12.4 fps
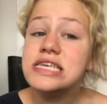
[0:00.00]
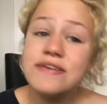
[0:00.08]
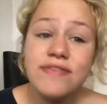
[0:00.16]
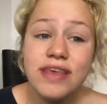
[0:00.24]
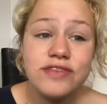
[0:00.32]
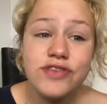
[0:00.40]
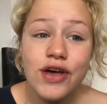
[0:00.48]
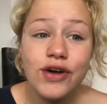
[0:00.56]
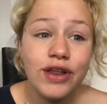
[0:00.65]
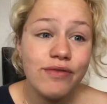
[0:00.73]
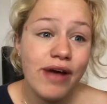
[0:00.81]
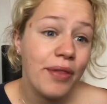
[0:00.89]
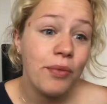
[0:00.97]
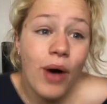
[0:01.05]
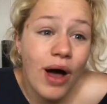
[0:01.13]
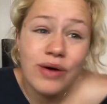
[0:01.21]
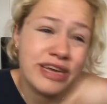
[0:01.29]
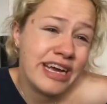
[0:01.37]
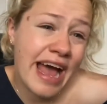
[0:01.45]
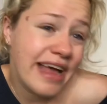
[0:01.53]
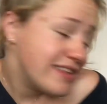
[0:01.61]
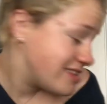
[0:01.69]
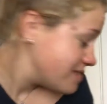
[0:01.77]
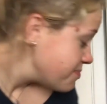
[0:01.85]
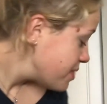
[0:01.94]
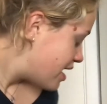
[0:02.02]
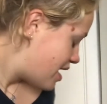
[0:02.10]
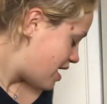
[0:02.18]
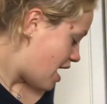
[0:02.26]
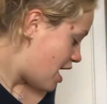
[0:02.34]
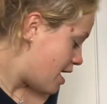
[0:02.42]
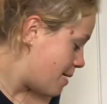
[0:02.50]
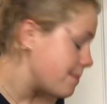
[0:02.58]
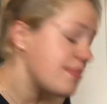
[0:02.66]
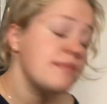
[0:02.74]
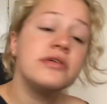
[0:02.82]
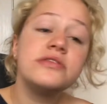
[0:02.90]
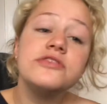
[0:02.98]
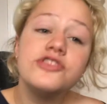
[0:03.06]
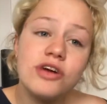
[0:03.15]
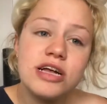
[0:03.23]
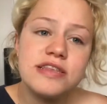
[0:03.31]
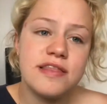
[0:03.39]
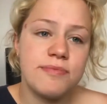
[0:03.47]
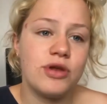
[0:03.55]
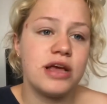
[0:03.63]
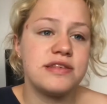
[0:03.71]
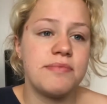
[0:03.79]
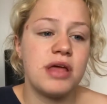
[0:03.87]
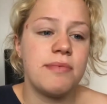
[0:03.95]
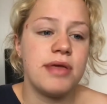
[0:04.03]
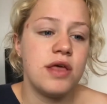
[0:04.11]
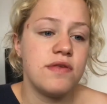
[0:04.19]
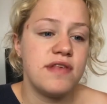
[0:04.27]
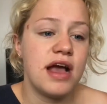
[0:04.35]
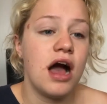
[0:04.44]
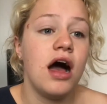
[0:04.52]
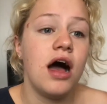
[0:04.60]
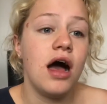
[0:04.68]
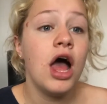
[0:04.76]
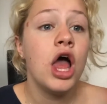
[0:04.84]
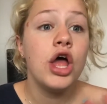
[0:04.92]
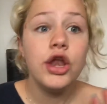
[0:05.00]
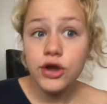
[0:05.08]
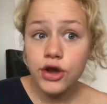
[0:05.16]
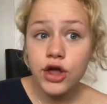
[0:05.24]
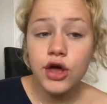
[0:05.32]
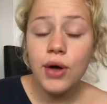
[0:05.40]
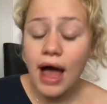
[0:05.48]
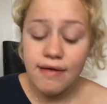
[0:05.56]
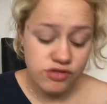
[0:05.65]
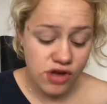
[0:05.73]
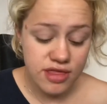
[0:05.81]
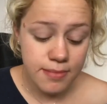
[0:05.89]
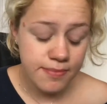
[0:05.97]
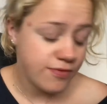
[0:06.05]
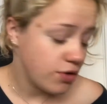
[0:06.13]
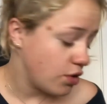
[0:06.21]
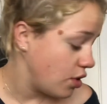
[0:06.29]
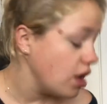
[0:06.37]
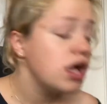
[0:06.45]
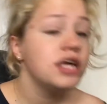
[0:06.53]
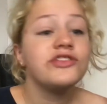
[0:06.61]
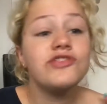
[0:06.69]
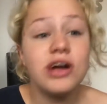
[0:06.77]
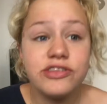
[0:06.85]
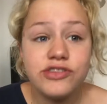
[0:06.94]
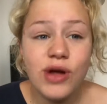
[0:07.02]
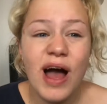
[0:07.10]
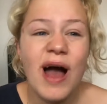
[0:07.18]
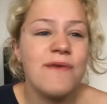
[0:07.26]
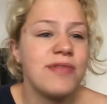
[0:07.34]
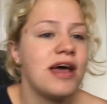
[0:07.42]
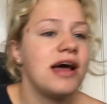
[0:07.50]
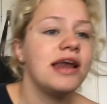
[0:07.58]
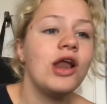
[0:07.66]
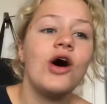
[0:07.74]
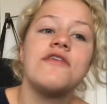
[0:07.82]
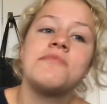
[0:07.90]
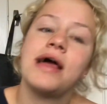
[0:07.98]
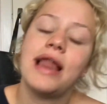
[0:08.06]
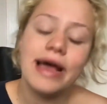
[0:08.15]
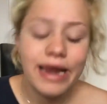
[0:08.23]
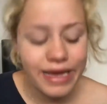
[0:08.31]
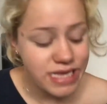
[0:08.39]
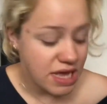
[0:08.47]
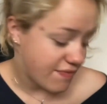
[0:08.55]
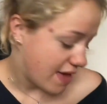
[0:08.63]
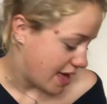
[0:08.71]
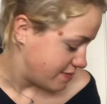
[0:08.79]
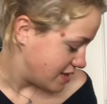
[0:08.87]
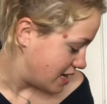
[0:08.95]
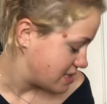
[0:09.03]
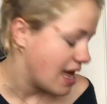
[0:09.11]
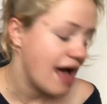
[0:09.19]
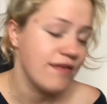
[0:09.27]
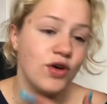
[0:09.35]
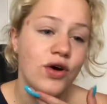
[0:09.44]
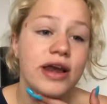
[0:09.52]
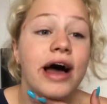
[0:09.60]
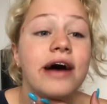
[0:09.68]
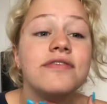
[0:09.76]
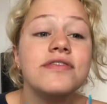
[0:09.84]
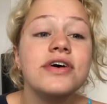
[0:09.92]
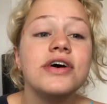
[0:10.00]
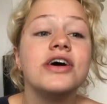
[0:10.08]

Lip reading: different things going on around the world, I guess. The majority of the products I'm going to be using are new. I haven't tried them before. Drugstore, however, they're a lot of my like classic faves, as I haven't got enough